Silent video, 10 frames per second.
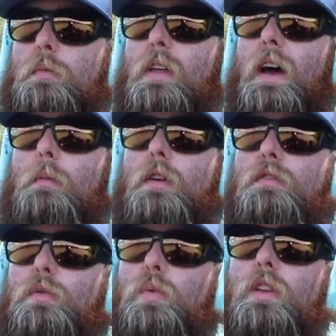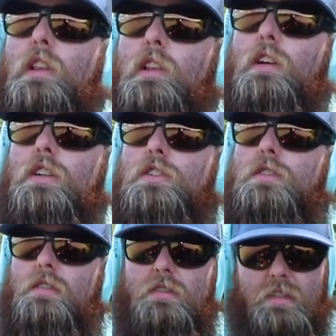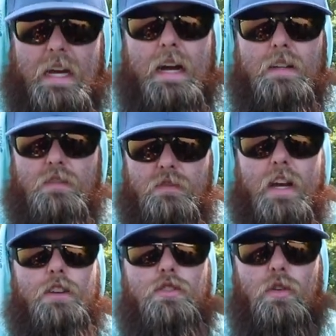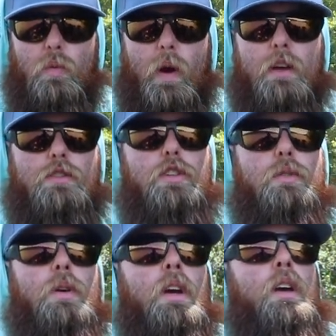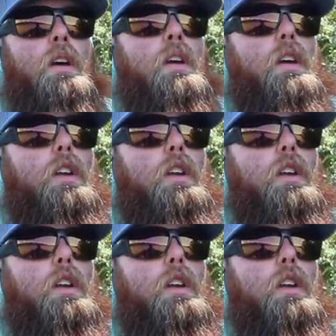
that, but if you really look at just the signs of nature around you, you